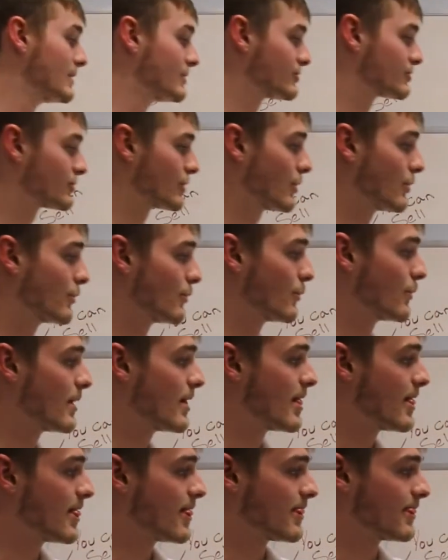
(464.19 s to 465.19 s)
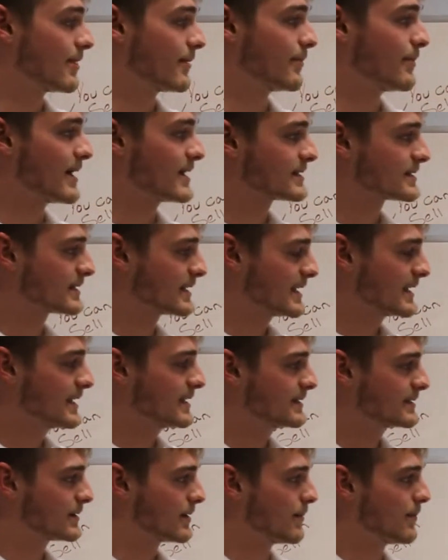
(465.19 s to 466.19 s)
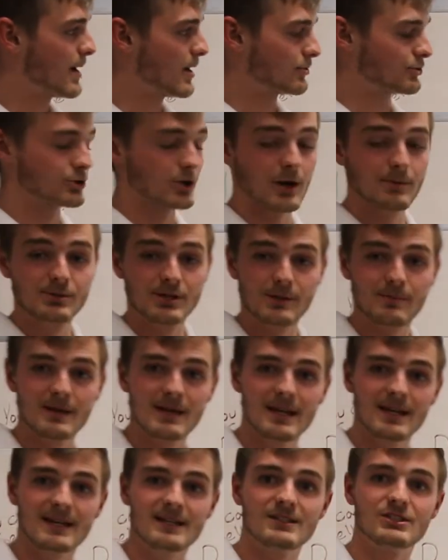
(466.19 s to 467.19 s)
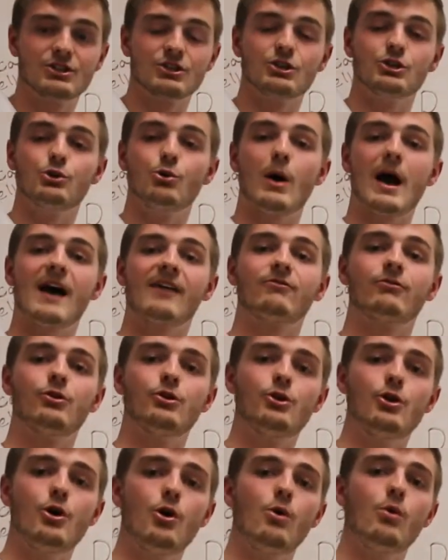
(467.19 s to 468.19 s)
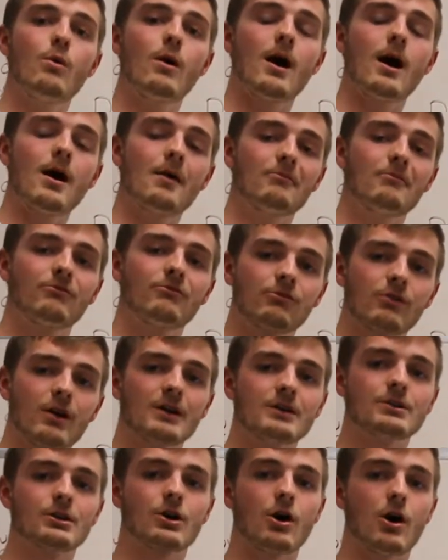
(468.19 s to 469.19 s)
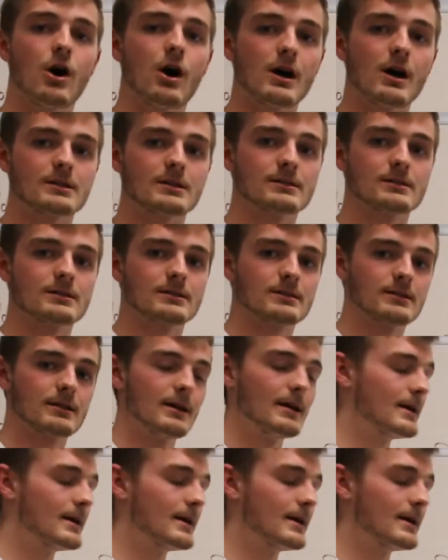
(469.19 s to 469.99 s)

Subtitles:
So the best thing is about dropshipping is you have no upfront costs.